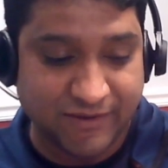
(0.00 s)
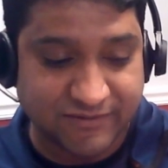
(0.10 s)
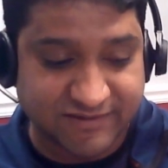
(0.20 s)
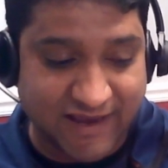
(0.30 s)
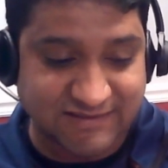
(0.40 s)

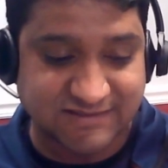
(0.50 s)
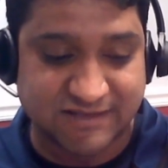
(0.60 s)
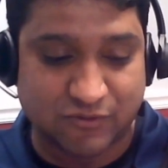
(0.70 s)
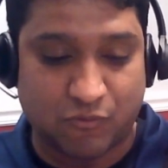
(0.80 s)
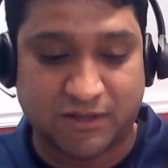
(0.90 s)
use cases
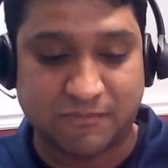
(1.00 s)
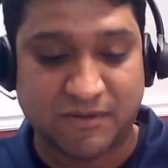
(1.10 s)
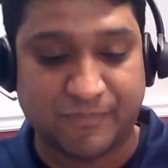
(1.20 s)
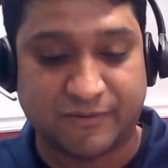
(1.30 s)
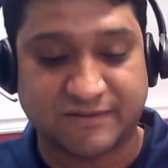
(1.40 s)
that quantum
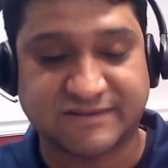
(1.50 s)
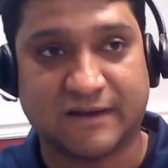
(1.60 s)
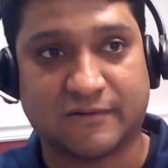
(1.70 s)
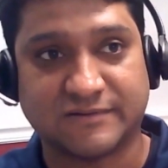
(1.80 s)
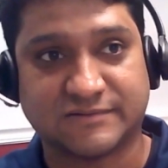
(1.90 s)
computers
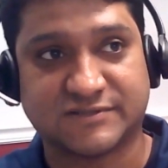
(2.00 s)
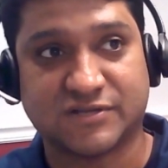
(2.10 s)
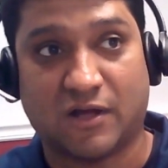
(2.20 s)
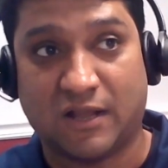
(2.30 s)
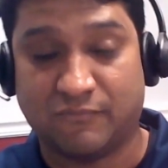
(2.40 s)
can
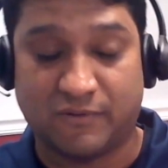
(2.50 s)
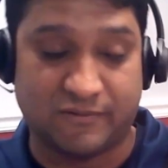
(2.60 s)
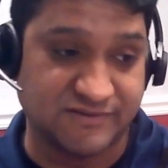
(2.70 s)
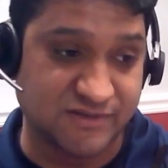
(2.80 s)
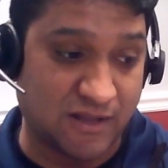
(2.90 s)
solve or
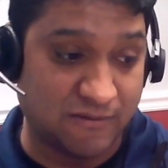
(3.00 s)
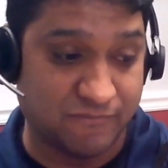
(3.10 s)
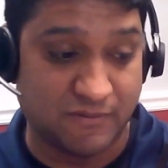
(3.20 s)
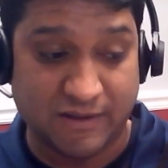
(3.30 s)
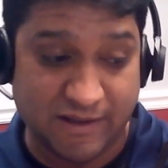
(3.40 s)
resolve,
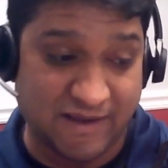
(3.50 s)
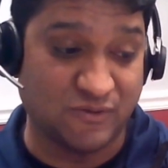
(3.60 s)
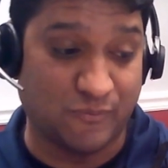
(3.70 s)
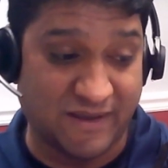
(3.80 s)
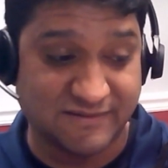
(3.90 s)

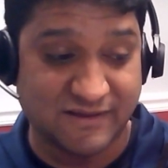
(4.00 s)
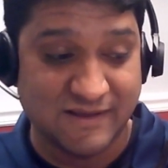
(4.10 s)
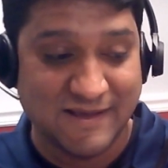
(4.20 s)
either ways,